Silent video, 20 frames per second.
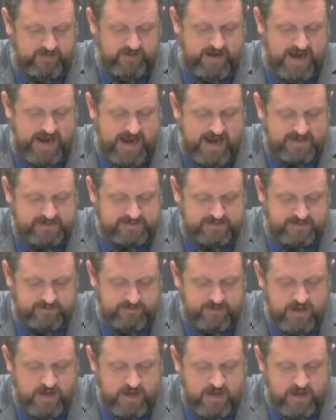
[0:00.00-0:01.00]
and asked
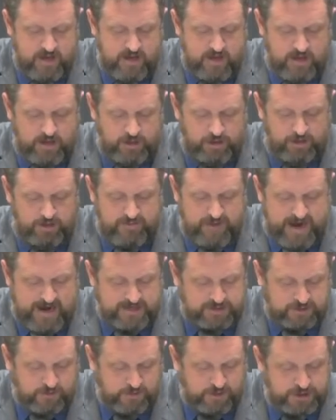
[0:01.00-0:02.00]
him, Good
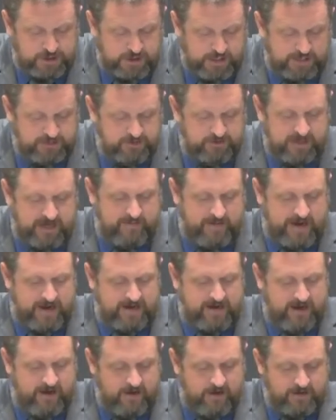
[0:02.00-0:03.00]
master, what shall I do that I may
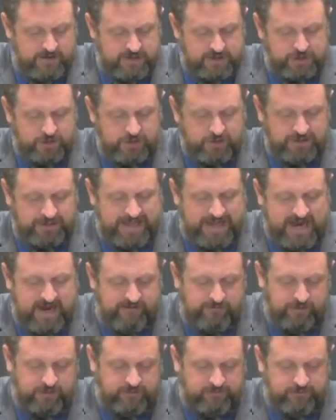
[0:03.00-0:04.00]
inherit eternal
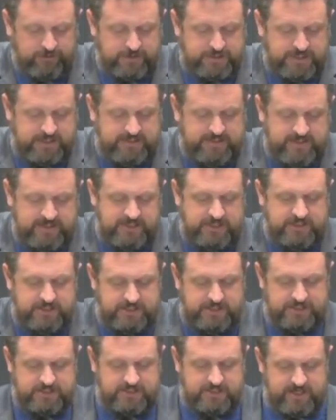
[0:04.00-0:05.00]
life? Look at verse 18.
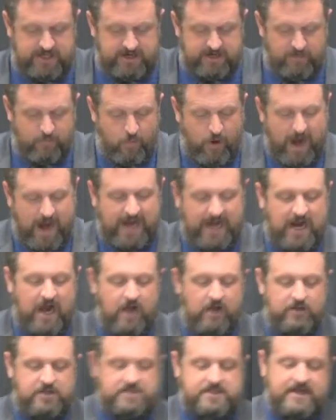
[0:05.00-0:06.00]
Jesus said unto him, Why
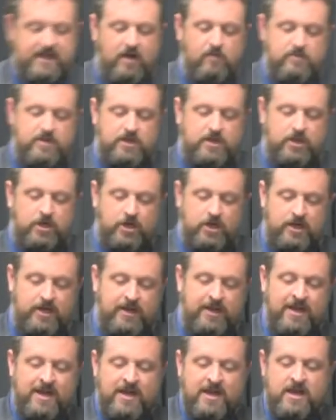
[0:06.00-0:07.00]
callest thou me
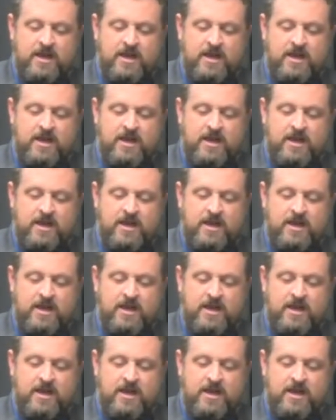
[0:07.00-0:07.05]
good?